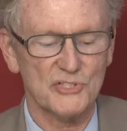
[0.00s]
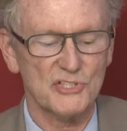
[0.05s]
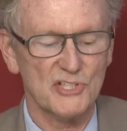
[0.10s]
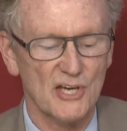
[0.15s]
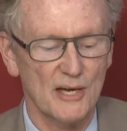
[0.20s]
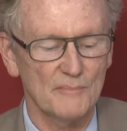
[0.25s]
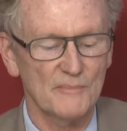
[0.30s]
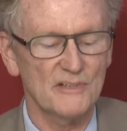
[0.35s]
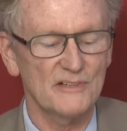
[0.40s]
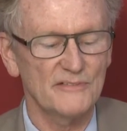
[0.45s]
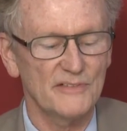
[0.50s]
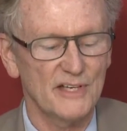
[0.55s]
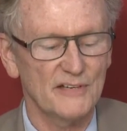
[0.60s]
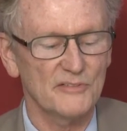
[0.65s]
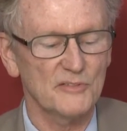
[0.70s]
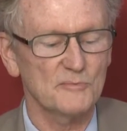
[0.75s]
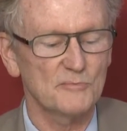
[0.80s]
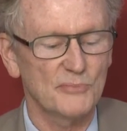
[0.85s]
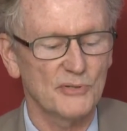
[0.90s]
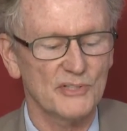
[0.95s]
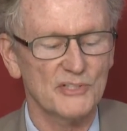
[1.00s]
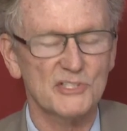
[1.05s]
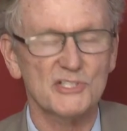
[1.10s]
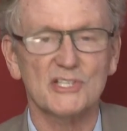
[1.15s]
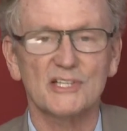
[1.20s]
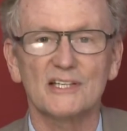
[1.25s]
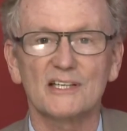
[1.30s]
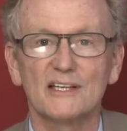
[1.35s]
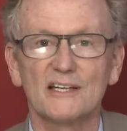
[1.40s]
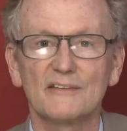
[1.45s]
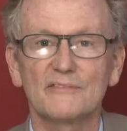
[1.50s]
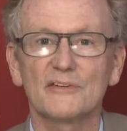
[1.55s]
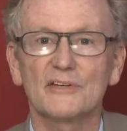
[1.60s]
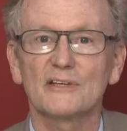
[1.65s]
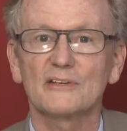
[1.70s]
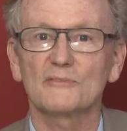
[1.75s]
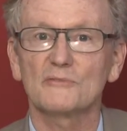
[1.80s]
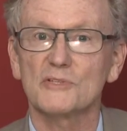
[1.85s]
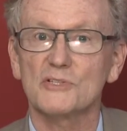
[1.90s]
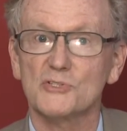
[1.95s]
Some have even put
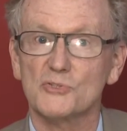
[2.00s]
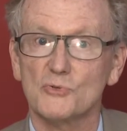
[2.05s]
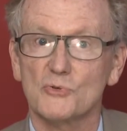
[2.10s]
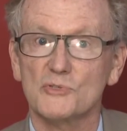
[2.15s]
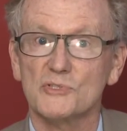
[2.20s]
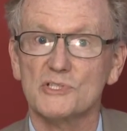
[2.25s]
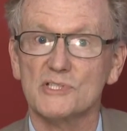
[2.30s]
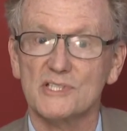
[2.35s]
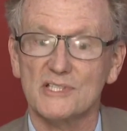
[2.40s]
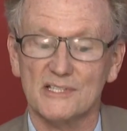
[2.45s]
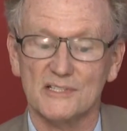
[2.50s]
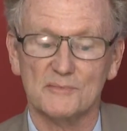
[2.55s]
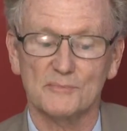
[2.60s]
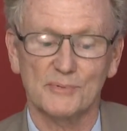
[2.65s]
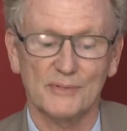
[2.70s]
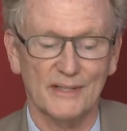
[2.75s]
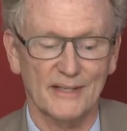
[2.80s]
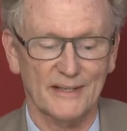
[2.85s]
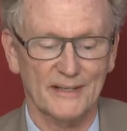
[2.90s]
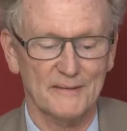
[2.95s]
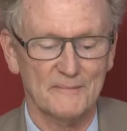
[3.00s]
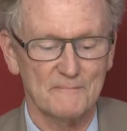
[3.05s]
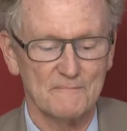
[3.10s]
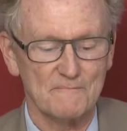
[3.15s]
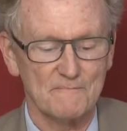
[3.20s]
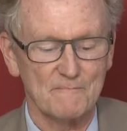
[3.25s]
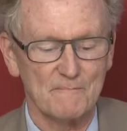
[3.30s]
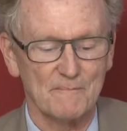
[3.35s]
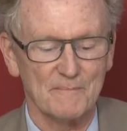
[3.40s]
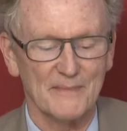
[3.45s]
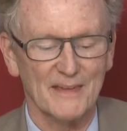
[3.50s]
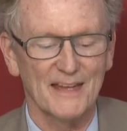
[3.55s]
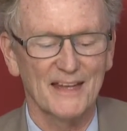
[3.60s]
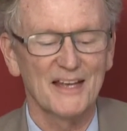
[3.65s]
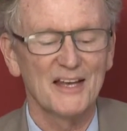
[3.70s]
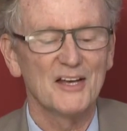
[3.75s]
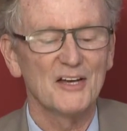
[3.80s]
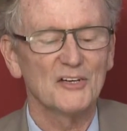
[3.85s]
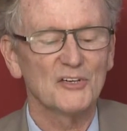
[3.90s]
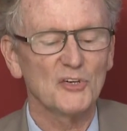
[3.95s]
significant resources into play.
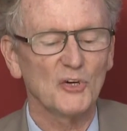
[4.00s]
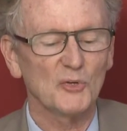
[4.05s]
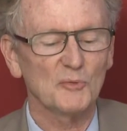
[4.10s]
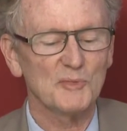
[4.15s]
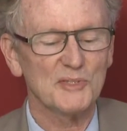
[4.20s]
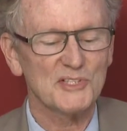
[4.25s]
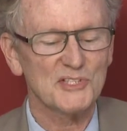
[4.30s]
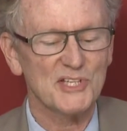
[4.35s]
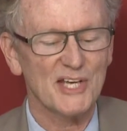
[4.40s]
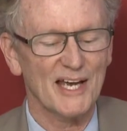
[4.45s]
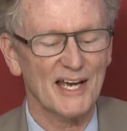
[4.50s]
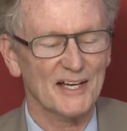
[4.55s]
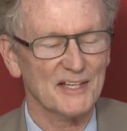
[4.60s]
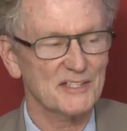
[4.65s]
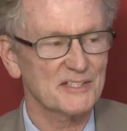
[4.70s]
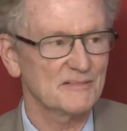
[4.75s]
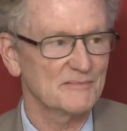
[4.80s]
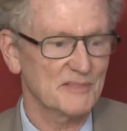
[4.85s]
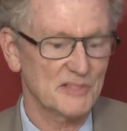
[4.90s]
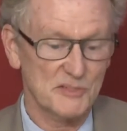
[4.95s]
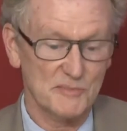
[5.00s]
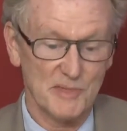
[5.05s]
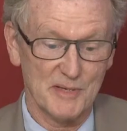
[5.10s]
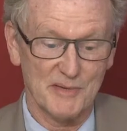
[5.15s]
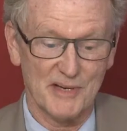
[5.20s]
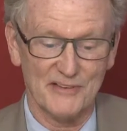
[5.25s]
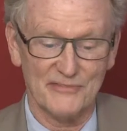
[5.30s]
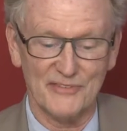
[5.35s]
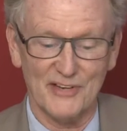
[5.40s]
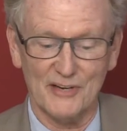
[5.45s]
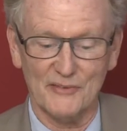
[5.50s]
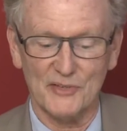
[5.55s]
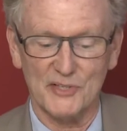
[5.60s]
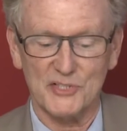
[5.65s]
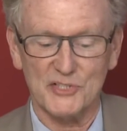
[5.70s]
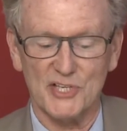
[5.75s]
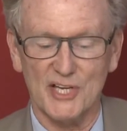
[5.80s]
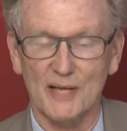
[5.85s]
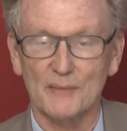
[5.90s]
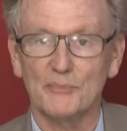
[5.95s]
Goldman Sachs, this will be my favorite
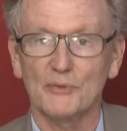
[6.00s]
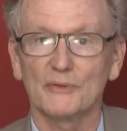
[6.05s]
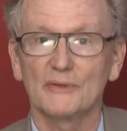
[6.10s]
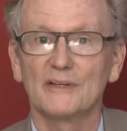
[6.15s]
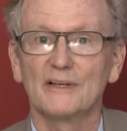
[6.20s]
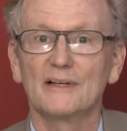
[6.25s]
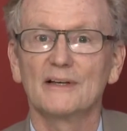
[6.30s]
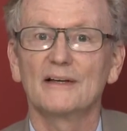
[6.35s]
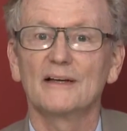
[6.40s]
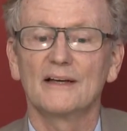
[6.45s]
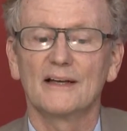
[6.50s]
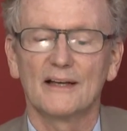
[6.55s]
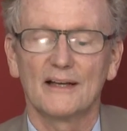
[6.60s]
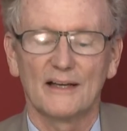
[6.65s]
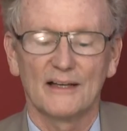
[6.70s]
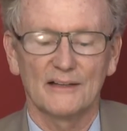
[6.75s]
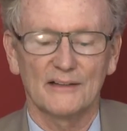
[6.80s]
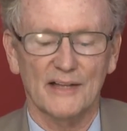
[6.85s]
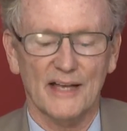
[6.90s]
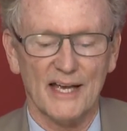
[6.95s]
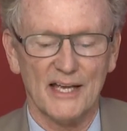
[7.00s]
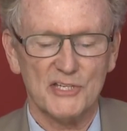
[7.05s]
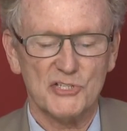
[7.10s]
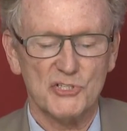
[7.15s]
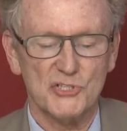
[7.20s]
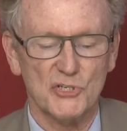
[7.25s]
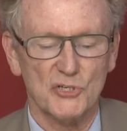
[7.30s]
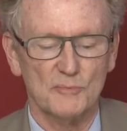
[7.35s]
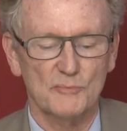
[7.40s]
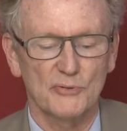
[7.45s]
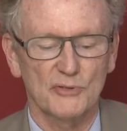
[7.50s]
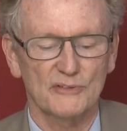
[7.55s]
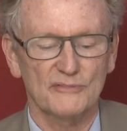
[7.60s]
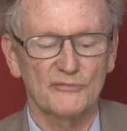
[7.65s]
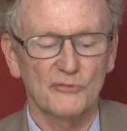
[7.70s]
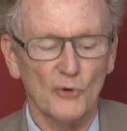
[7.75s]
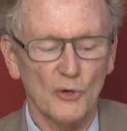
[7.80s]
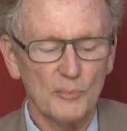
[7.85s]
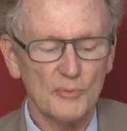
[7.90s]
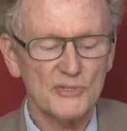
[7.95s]
example, last year put
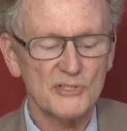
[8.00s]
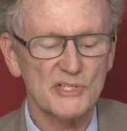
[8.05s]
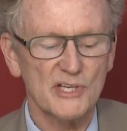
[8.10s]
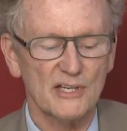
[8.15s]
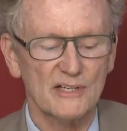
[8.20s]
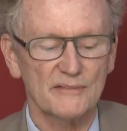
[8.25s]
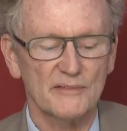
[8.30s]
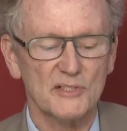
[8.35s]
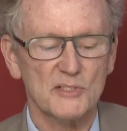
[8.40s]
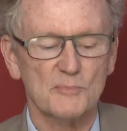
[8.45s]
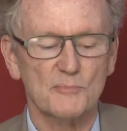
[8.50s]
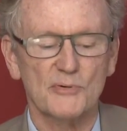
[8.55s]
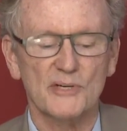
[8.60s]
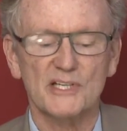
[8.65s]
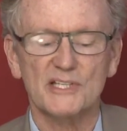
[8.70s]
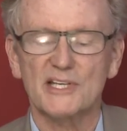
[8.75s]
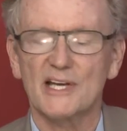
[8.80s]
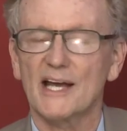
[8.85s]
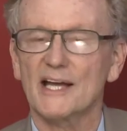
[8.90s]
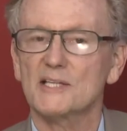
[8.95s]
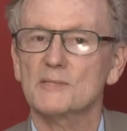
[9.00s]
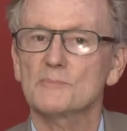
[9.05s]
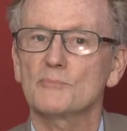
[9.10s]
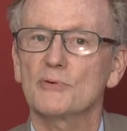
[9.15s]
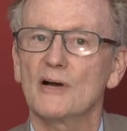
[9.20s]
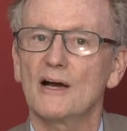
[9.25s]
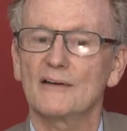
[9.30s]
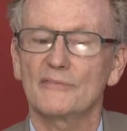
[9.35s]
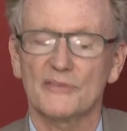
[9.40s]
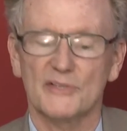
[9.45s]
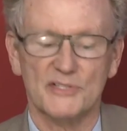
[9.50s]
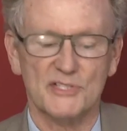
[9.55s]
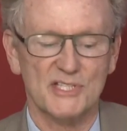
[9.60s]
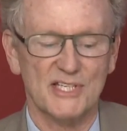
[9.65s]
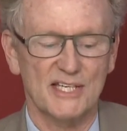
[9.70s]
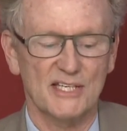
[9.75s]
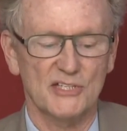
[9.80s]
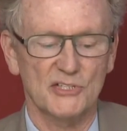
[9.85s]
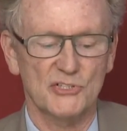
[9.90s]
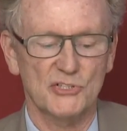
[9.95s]
4% of its pre-tax profits
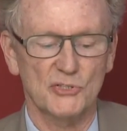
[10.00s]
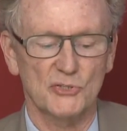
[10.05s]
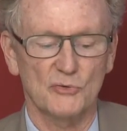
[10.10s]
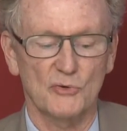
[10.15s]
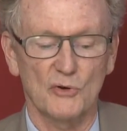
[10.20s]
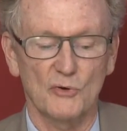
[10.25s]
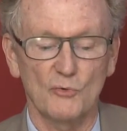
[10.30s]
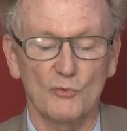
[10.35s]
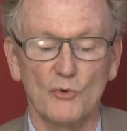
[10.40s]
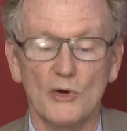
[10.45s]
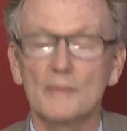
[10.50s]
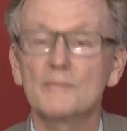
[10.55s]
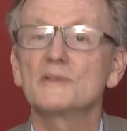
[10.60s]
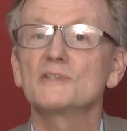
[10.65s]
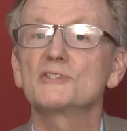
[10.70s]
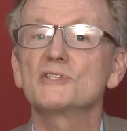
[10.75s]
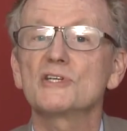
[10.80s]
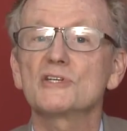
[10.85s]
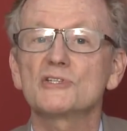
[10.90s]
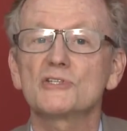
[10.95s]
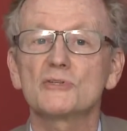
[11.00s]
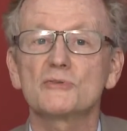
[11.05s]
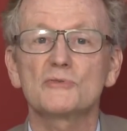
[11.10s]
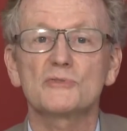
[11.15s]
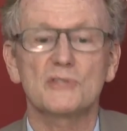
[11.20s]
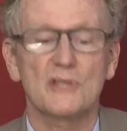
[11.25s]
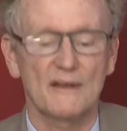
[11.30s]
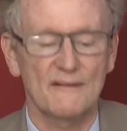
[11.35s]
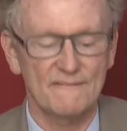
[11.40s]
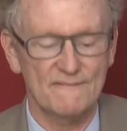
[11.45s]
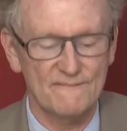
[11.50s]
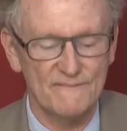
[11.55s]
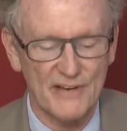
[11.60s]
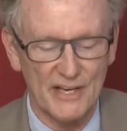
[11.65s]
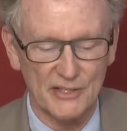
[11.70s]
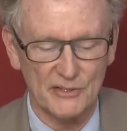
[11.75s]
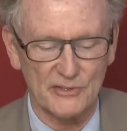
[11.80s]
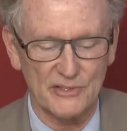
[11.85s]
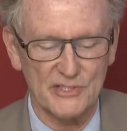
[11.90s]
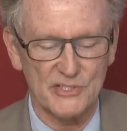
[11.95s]
into women's issues,
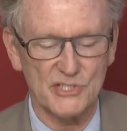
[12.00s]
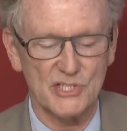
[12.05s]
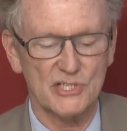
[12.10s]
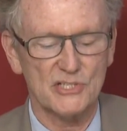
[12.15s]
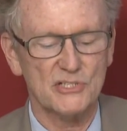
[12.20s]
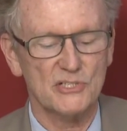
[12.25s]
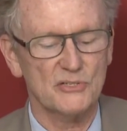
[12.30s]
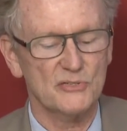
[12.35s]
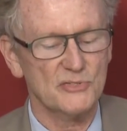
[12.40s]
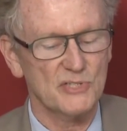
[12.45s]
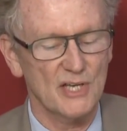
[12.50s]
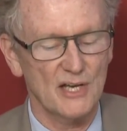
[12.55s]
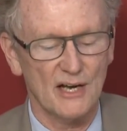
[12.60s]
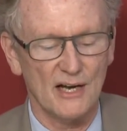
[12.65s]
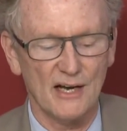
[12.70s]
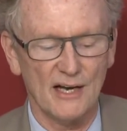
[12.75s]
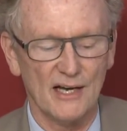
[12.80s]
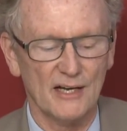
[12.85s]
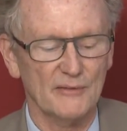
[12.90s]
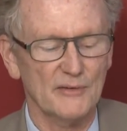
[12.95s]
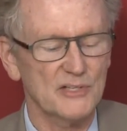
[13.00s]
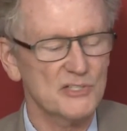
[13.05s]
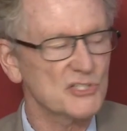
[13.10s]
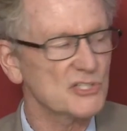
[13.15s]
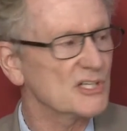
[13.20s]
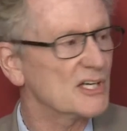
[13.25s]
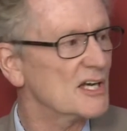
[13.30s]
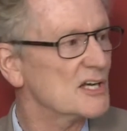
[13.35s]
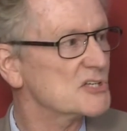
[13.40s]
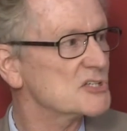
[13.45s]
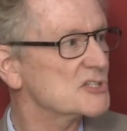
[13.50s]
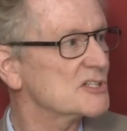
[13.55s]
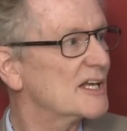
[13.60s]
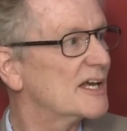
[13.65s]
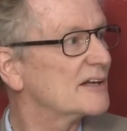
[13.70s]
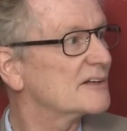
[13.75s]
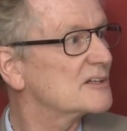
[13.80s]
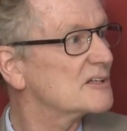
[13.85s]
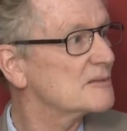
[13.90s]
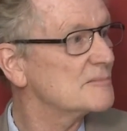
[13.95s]
veterans issues, higher education,
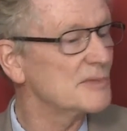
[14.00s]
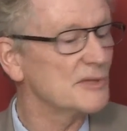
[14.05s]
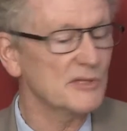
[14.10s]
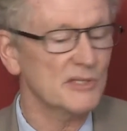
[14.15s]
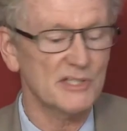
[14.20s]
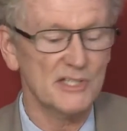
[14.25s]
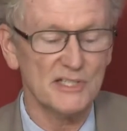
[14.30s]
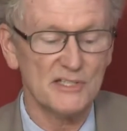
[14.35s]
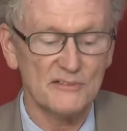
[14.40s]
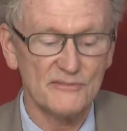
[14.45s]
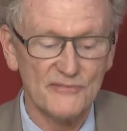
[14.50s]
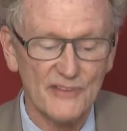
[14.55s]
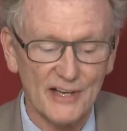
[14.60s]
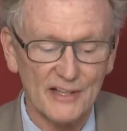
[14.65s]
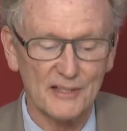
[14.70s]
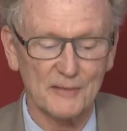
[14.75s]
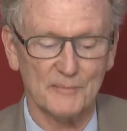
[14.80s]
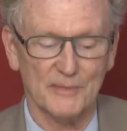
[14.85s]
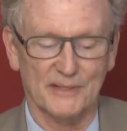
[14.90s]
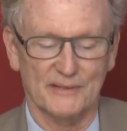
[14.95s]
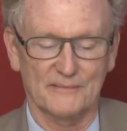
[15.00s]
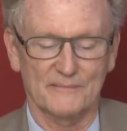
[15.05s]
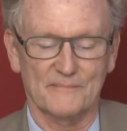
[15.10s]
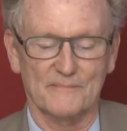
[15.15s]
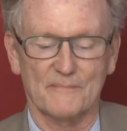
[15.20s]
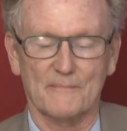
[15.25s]
and community development.